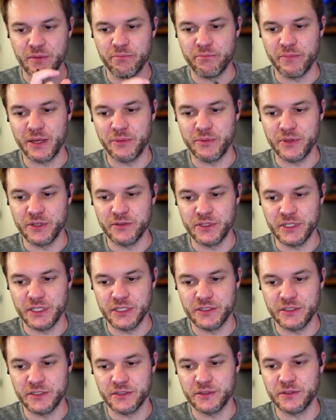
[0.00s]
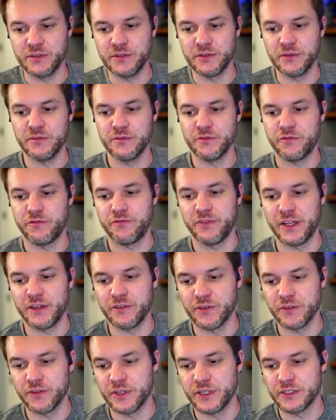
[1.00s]
Maybe you need to
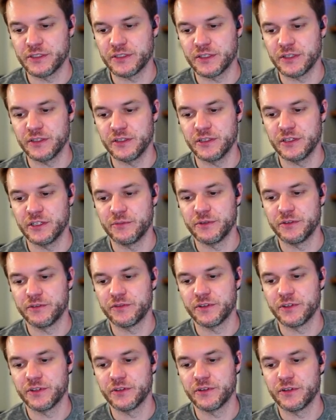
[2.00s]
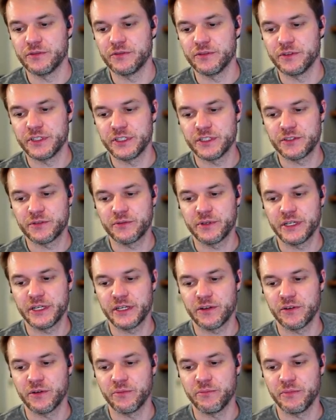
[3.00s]
favor this a little bit further over this
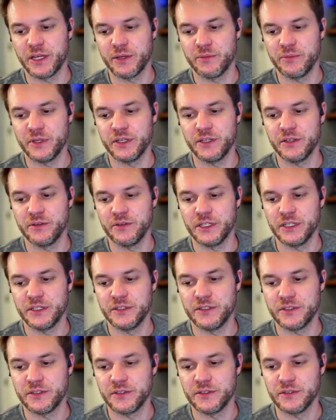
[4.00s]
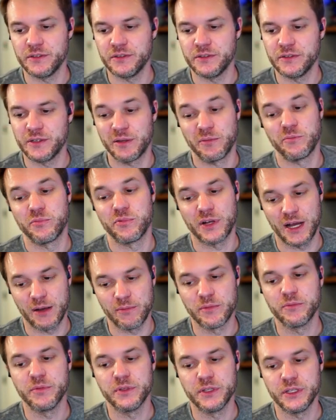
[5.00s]
way, or maybe you need to, and
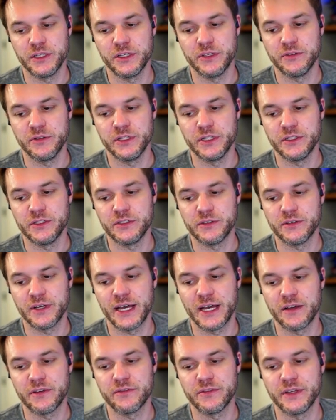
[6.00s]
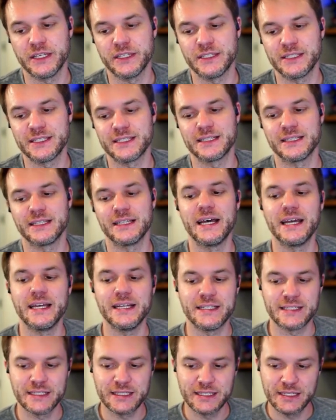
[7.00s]
probably you need to have a
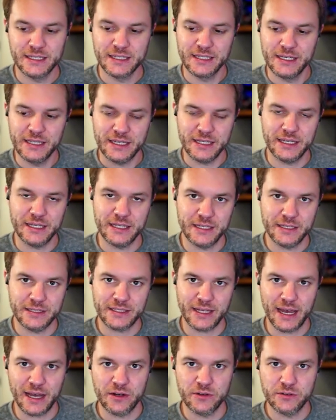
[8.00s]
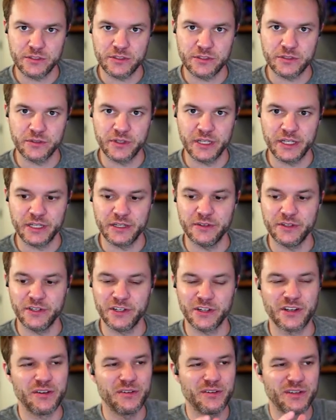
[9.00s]
slight ease out so that
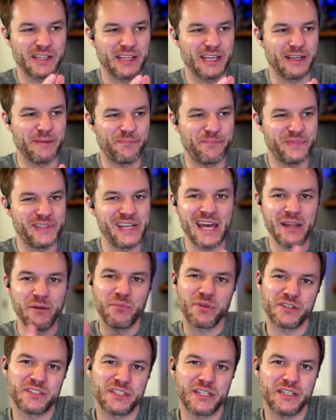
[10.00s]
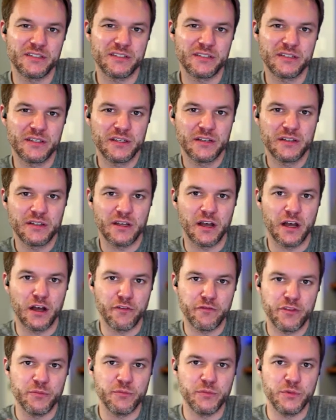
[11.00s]
you're going like 10%
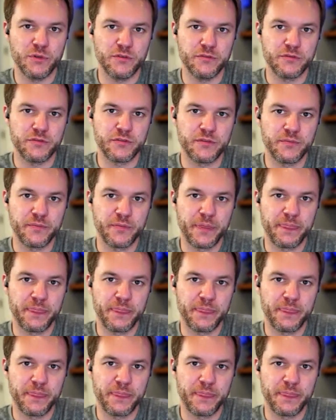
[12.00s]
of the move